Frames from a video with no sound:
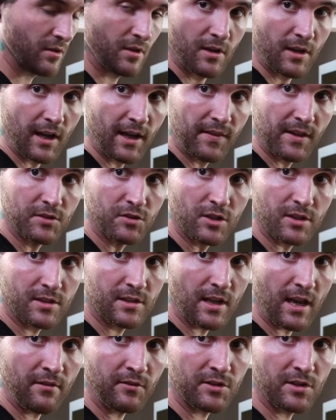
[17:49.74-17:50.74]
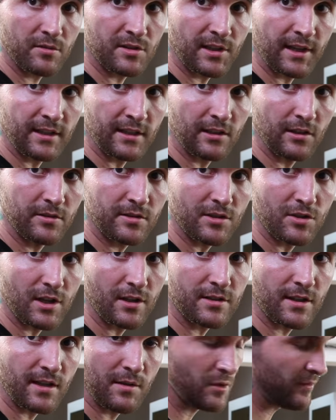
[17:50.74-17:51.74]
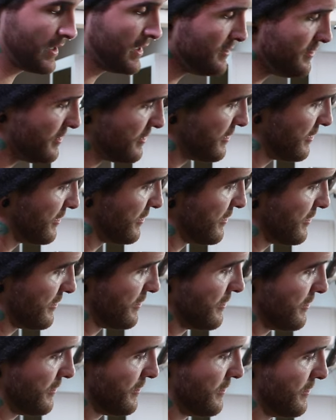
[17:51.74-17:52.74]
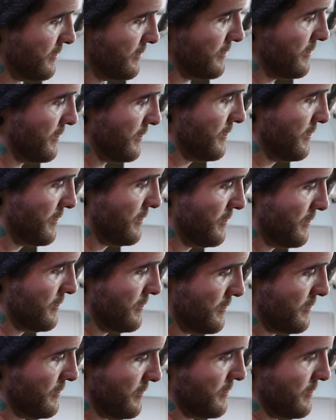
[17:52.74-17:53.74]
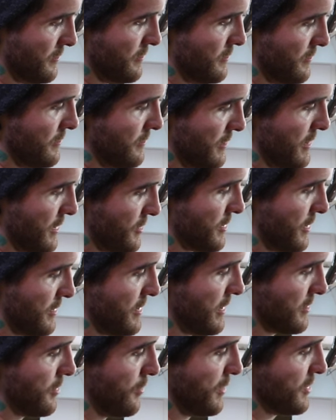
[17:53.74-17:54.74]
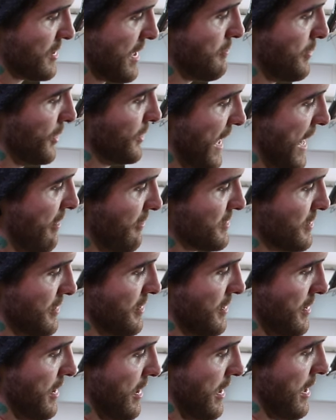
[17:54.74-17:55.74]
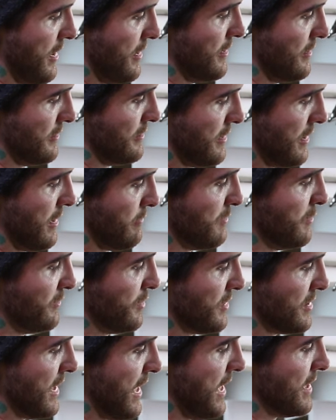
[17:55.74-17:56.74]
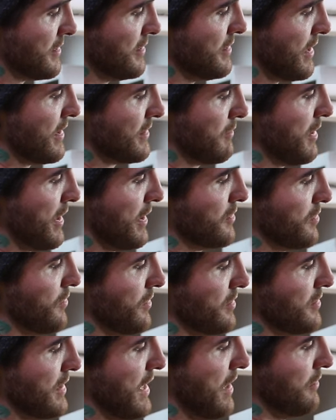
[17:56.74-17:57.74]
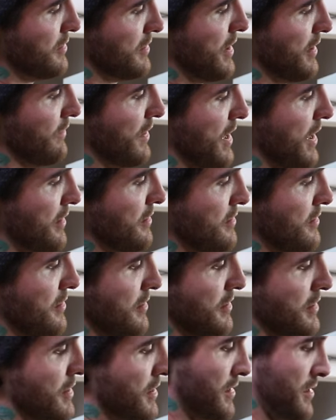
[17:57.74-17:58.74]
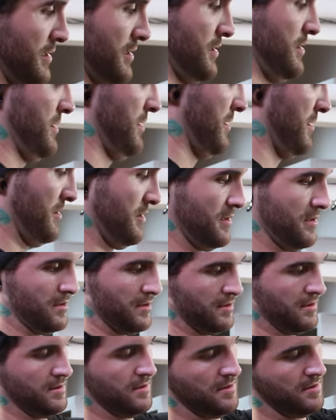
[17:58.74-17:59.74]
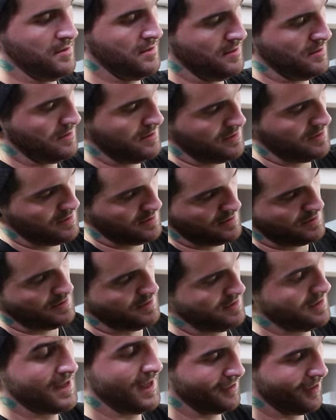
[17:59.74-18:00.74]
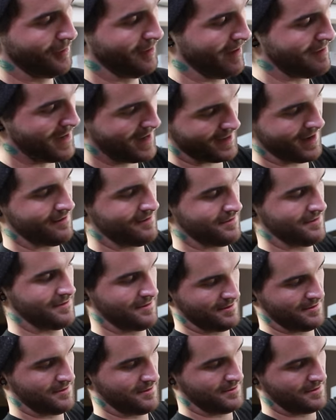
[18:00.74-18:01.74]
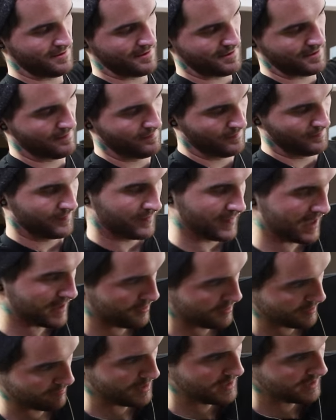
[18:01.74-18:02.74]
tease cut it like crazy. Matt's got a couple videos on tease cutting if you need that broken down for you. I went through, I probably went through her entire head two or three times because I just, I wanted to